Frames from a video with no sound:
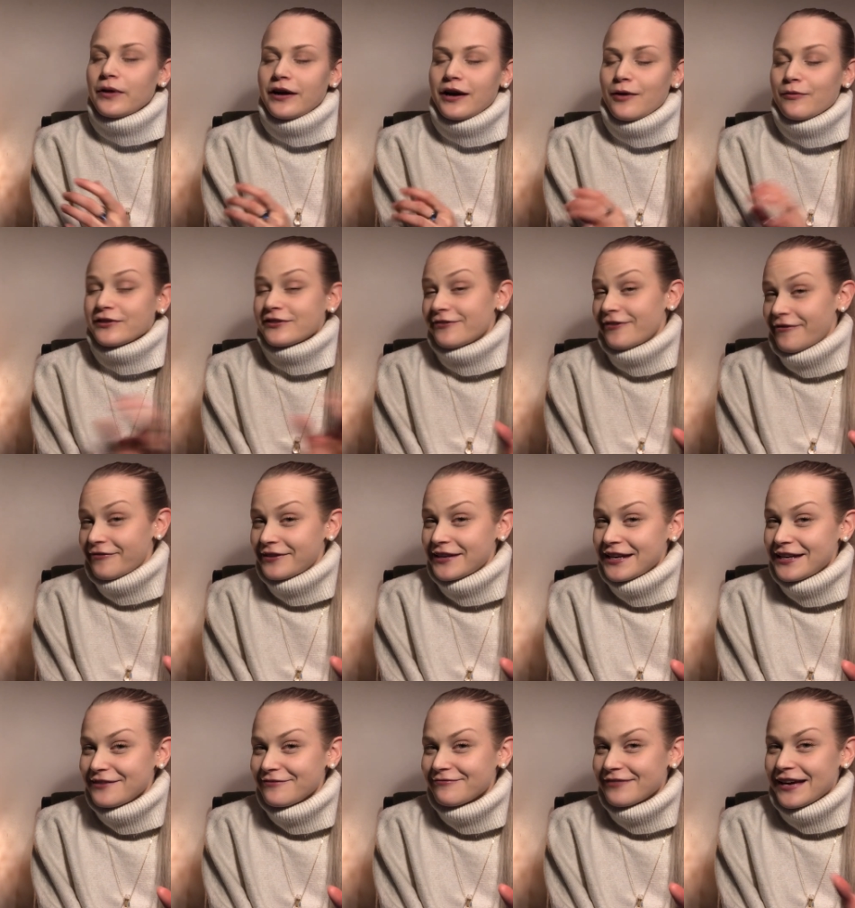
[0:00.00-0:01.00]
I was
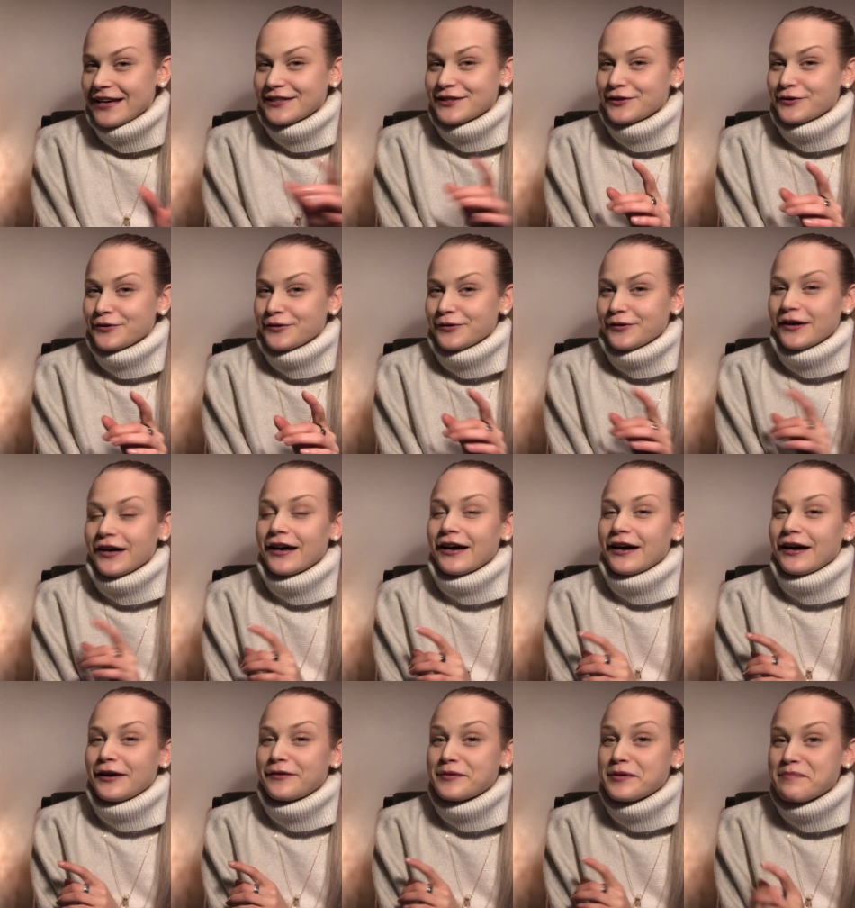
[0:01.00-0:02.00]
15, as you
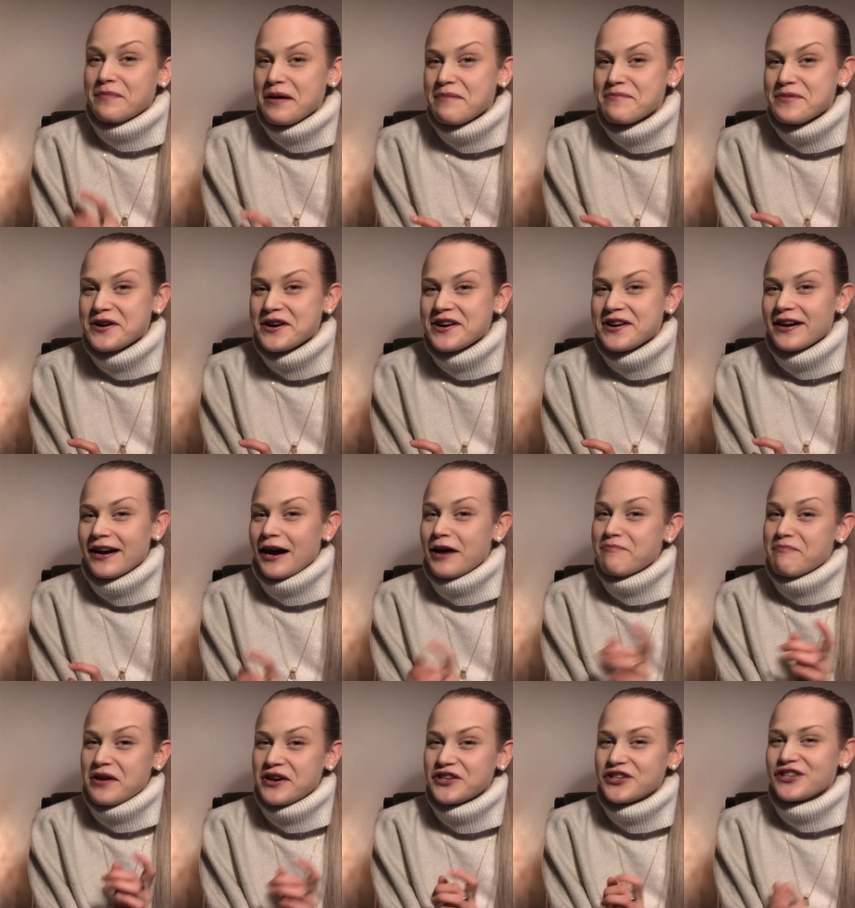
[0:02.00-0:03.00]
uh, remember, I
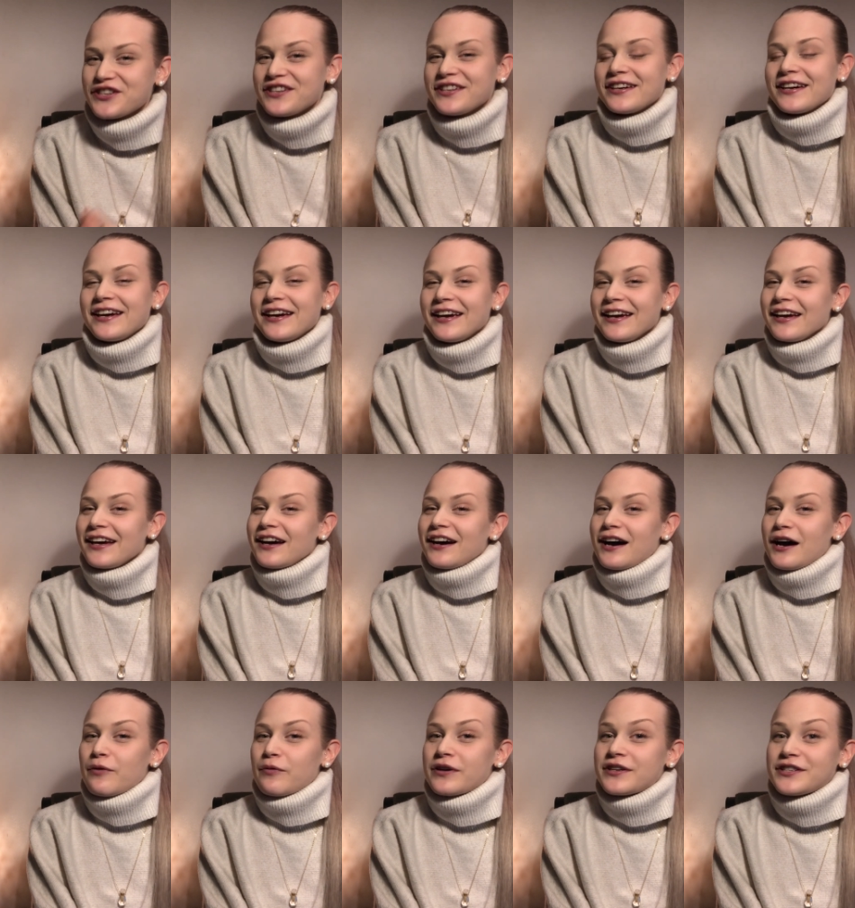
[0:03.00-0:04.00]
mentioned,
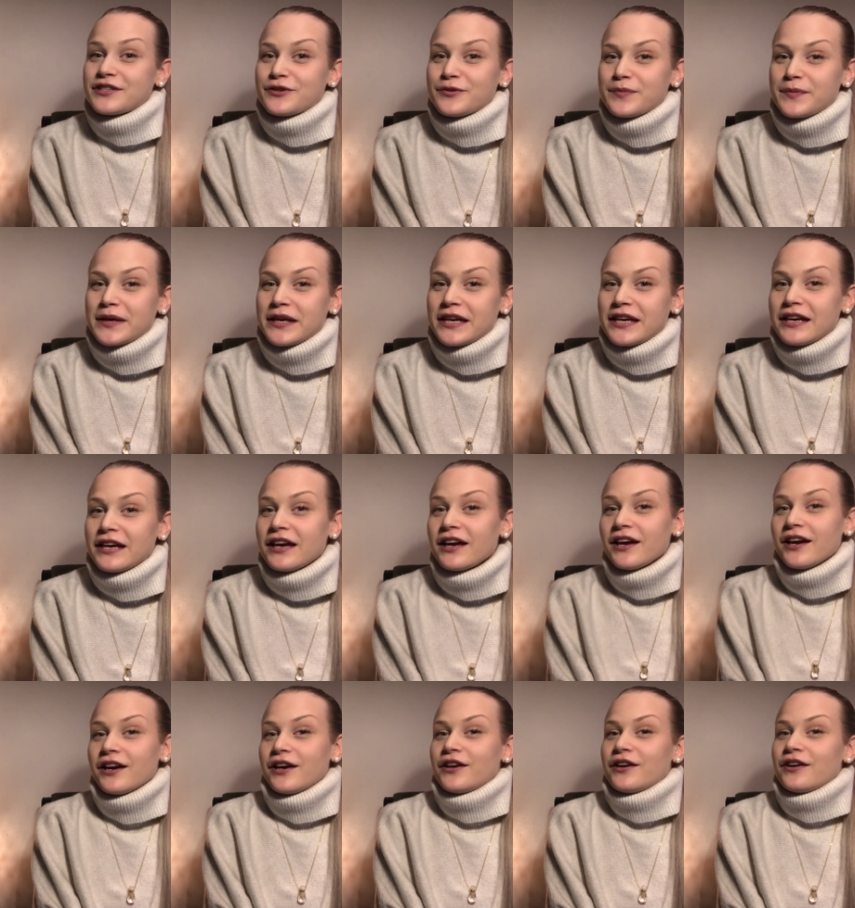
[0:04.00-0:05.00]
I wanted to be
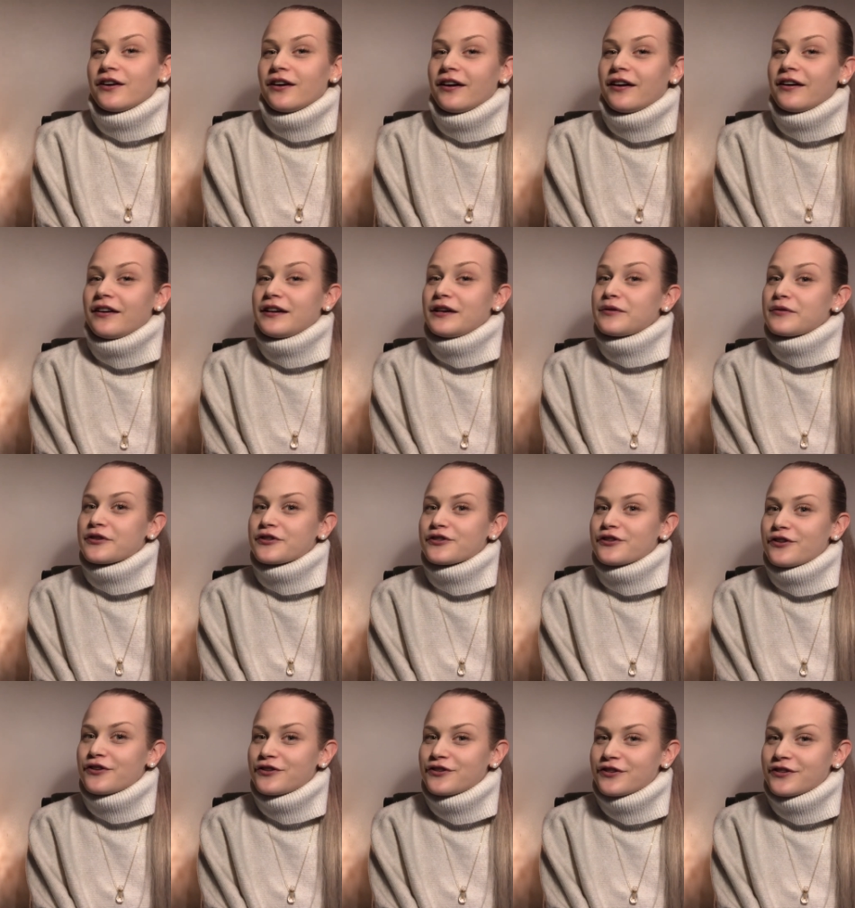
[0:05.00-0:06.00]
a
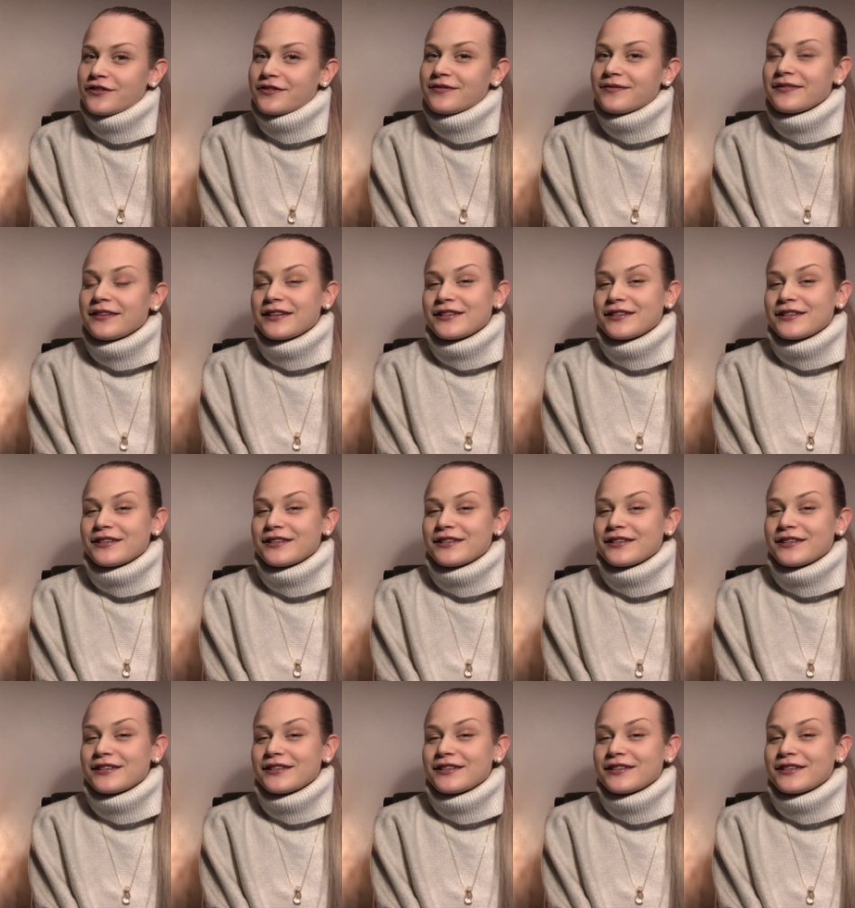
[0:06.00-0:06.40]
neurosurgeon.